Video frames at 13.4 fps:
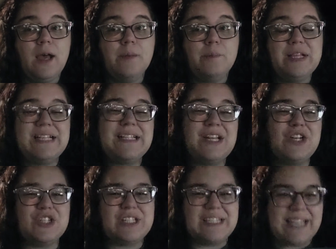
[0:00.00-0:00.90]
Please
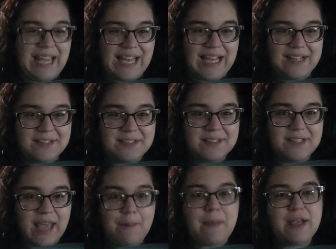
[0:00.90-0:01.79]
understand
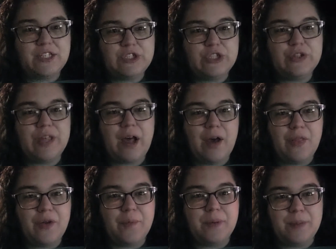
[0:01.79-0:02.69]
and make sure that
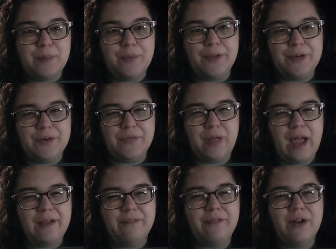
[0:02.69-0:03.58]
other people in your
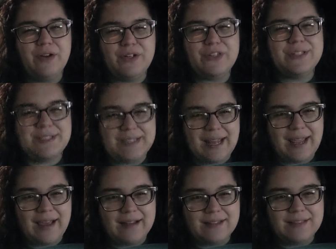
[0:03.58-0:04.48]
life
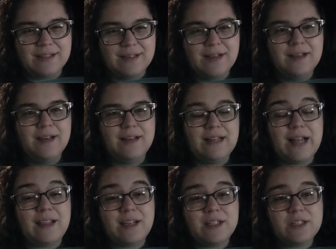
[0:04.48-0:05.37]
understand,
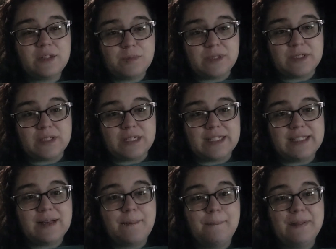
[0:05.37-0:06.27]
not that it's their business,
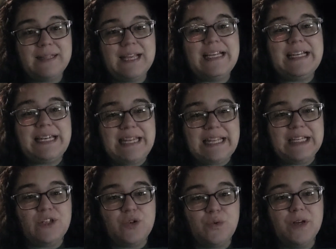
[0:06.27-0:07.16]
but they
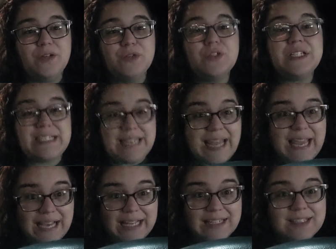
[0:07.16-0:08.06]
need to
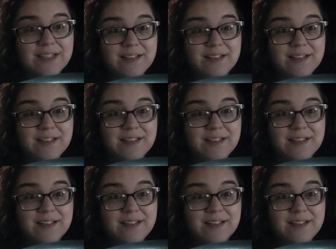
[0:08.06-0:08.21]
understand